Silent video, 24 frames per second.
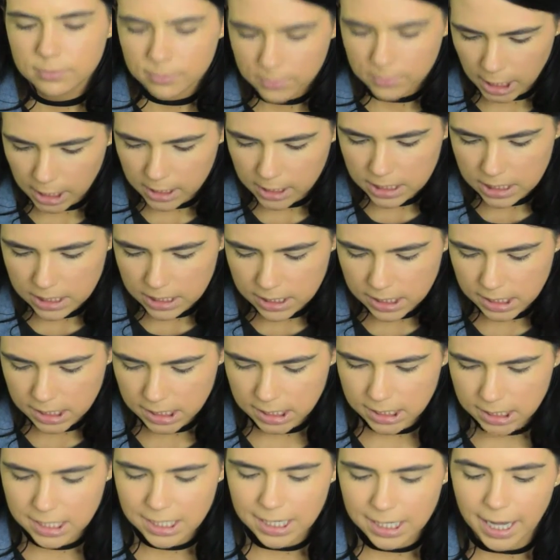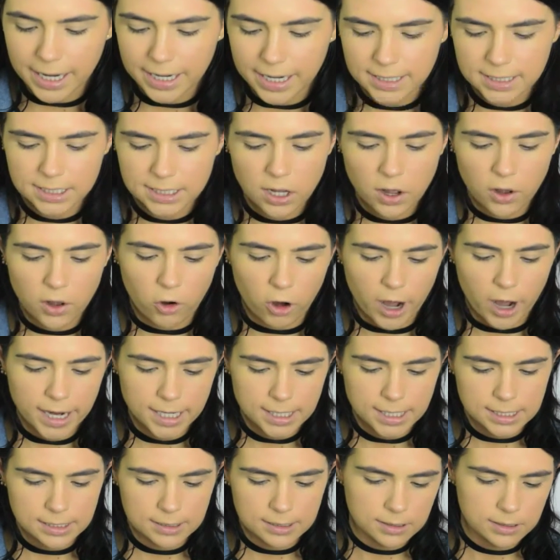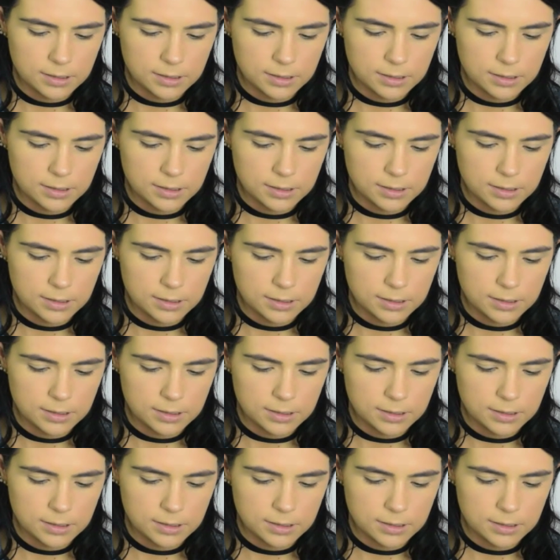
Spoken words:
Yes, got it right.